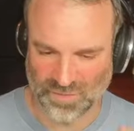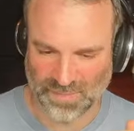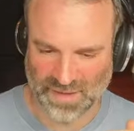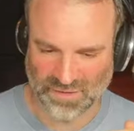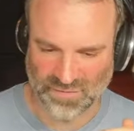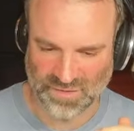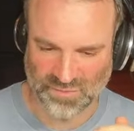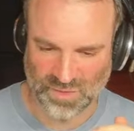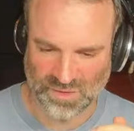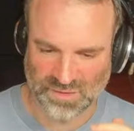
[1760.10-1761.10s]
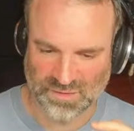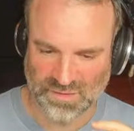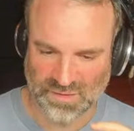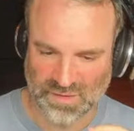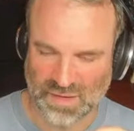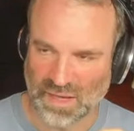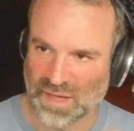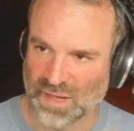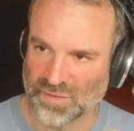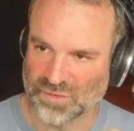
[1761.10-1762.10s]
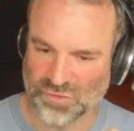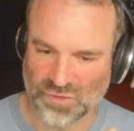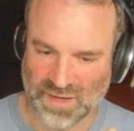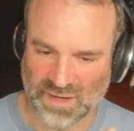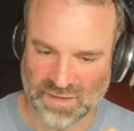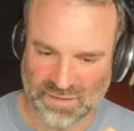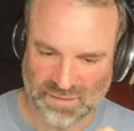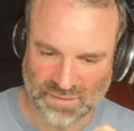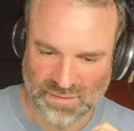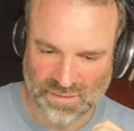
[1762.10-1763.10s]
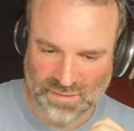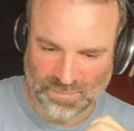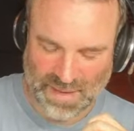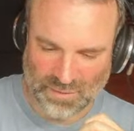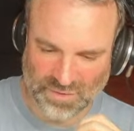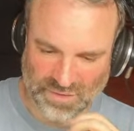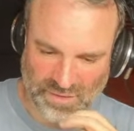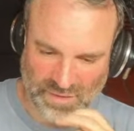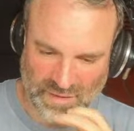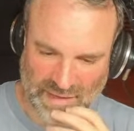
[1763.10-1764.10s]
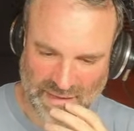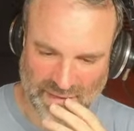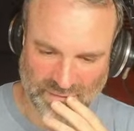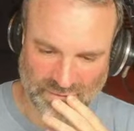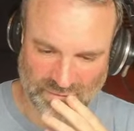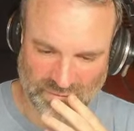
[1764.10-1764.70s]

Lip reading: batch of instruments: the trig, bouncer, and